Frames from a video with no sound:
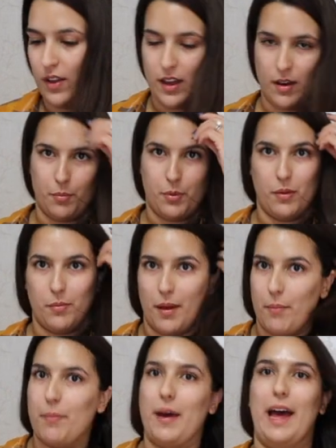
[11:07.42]
ahead and put
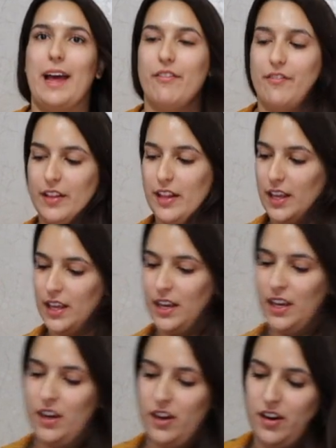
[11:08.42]
my pie filling
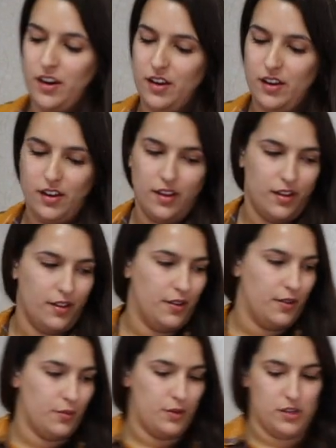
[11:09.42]
in here,
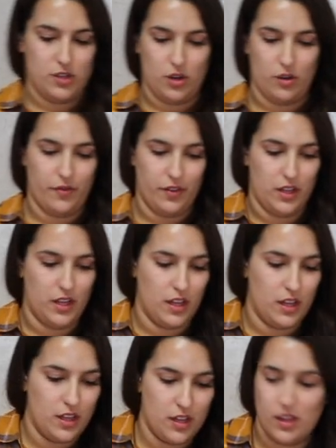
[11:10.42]
which
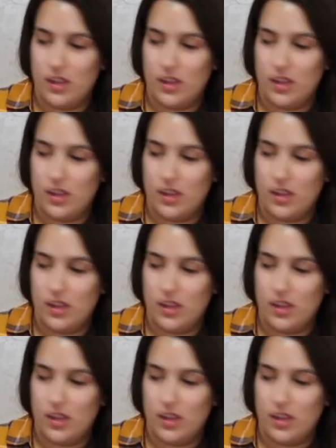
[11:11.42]
hopefully